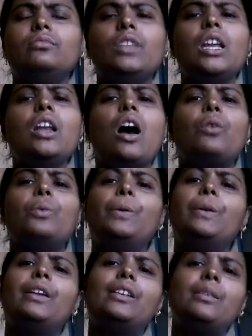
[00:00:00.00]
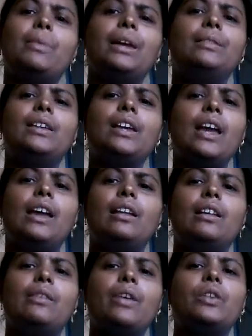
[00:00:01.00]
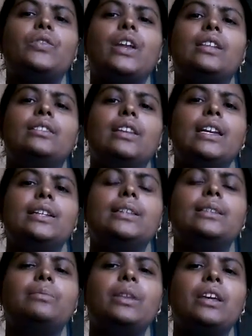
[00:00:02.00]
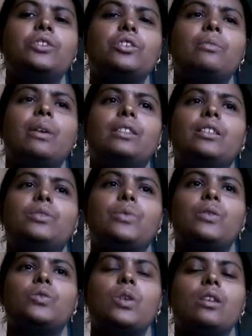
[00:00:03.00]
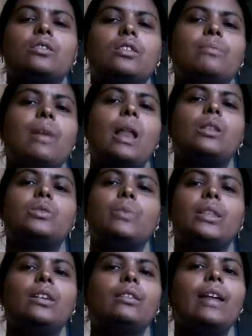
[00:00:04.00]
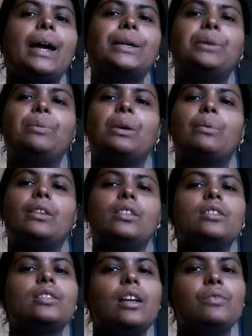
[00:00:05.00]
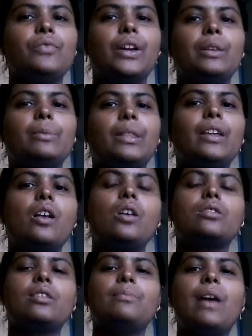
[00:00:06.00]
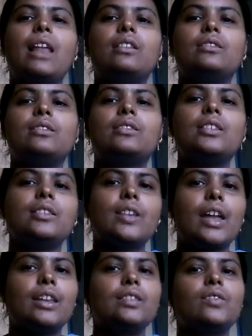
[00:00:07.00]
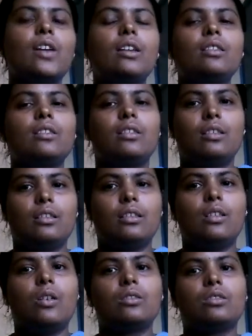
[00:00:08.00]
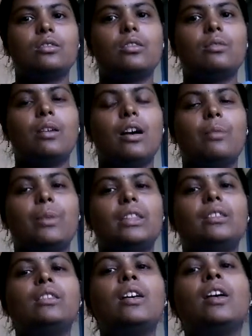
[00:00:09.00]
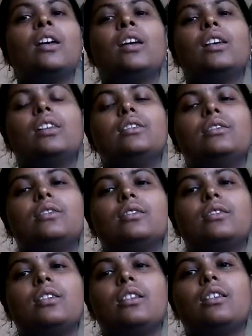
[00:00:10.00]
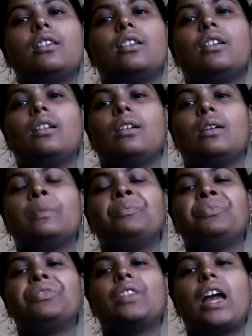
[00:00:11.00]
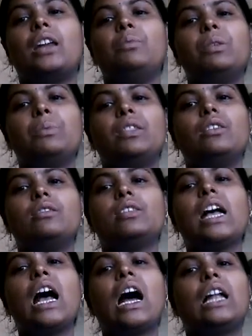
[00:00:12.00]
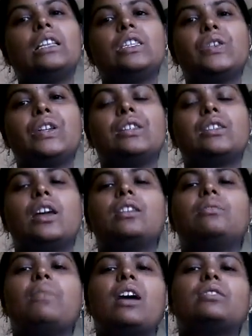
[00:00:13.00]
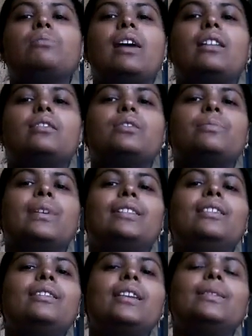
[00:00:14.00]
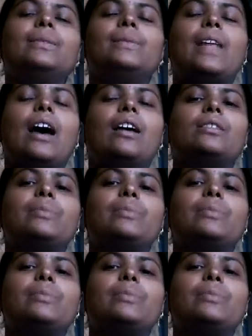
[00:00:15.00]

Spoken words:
Then how to determine the KLa value. There are three determination methods. One is oxygen balance method, dynamic method, sulfide method. Oxygen balance is the steady state oxygen method. This is dynamic method is a unsteady state mass balance method, and the last